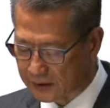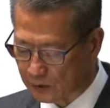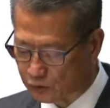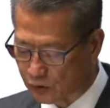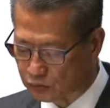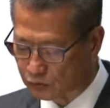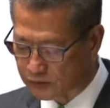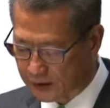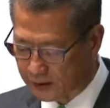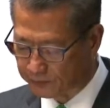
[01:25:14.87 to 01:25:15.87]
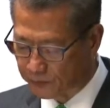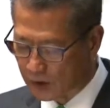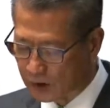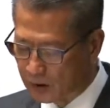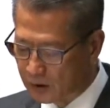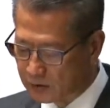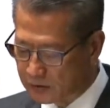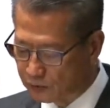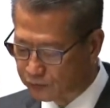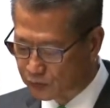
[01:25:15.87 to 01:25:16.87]
diesel commercial vehicles
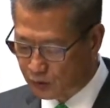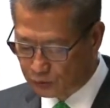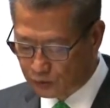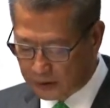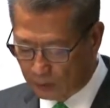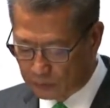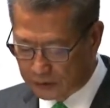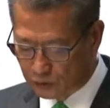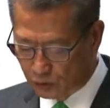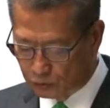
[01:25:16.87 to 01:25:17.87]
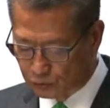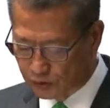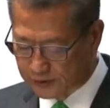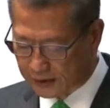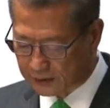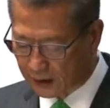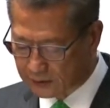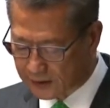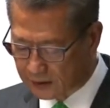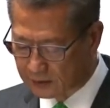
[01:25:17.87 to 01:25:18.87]
by the end of 2027. The
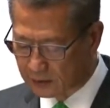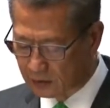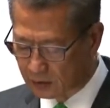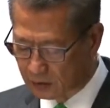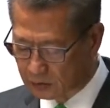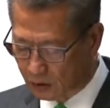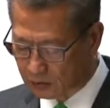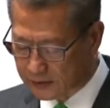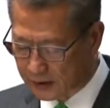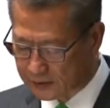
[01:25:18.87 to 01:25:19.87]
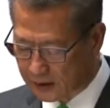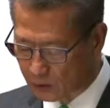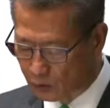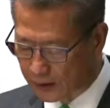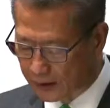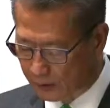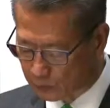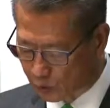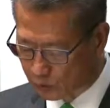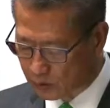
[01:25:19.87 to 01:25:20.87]
government will finish updating the Clean Air
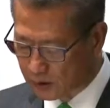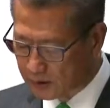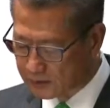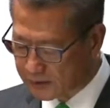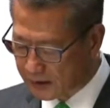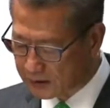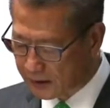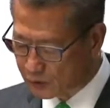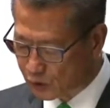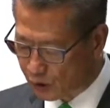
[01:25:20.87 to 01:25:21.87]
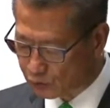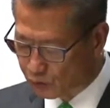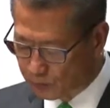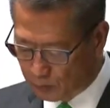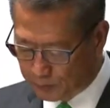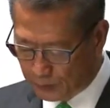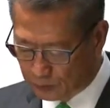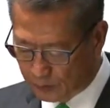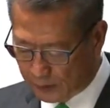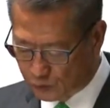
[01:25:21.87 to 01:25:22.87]
Plan for Hong Kong by the middle of this
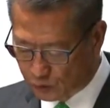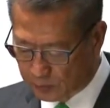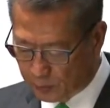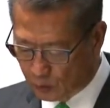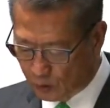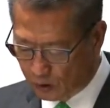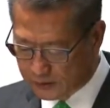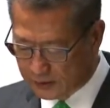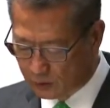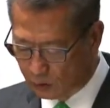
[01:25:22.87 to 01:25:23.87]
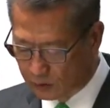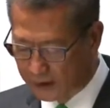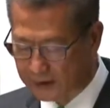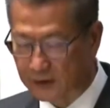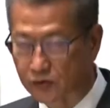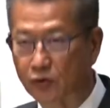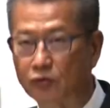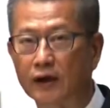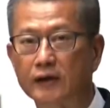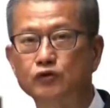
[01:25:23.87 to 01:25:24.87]
year to set out long term goals
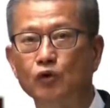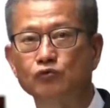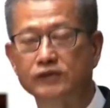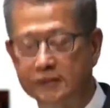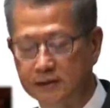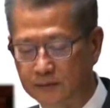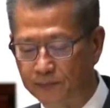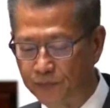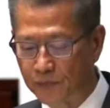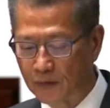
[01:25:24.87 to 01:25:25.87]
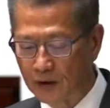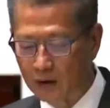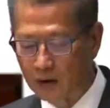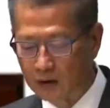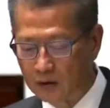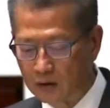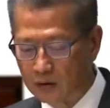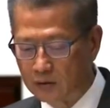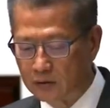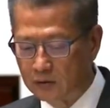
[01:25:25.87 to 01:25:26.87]
and devise measures to
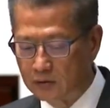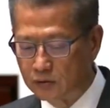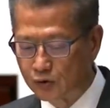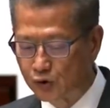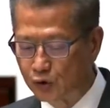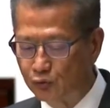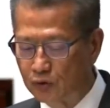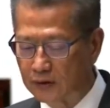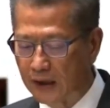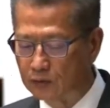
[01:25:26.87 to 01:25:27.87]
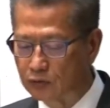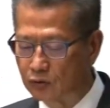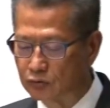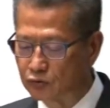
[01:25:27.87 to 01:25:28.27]
further improve air quality,